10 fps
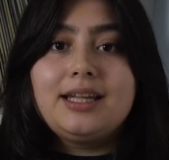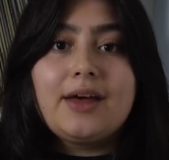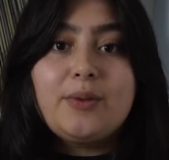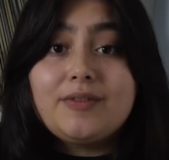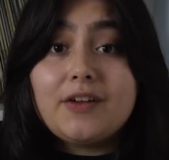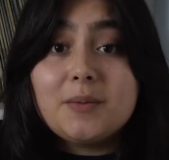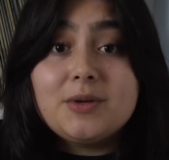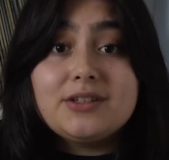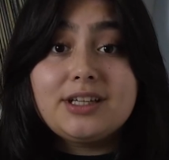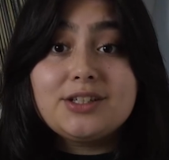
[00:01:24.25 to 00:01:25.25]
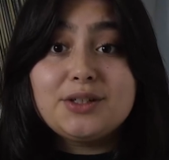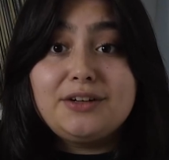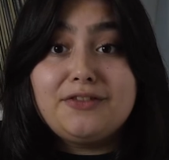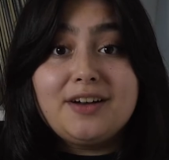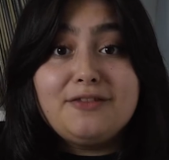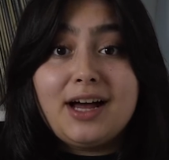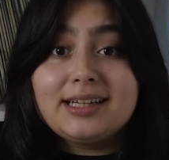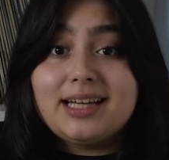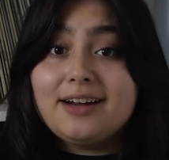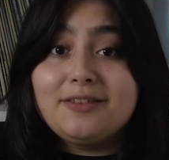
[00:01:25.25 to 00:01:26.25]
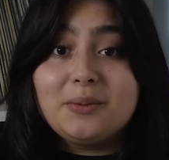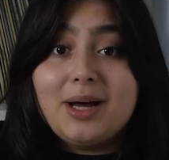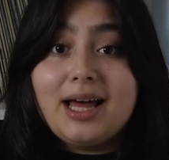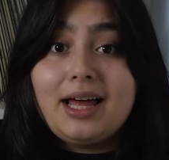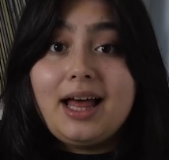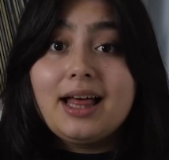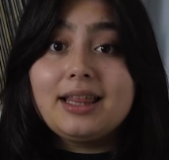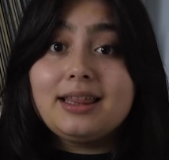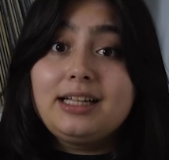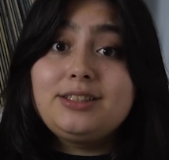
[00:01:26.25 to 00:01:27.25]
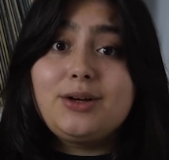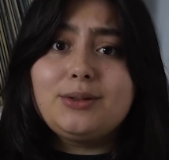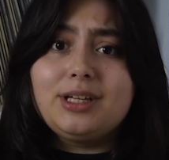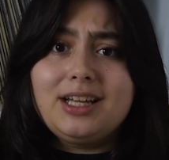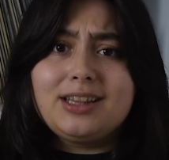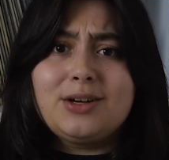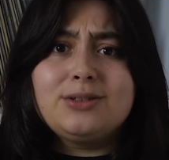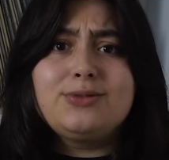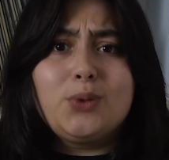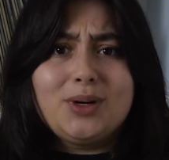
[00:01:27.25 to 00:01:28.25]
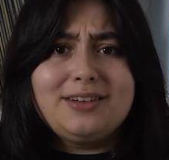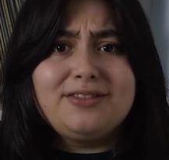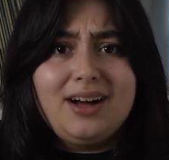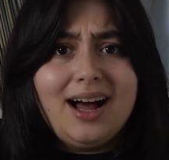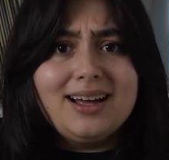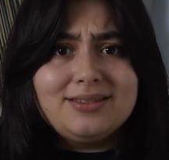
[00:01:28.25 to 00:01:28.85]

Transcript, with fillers: Now that we've got the music history fun fact out of the way, let's go look at those forty-five.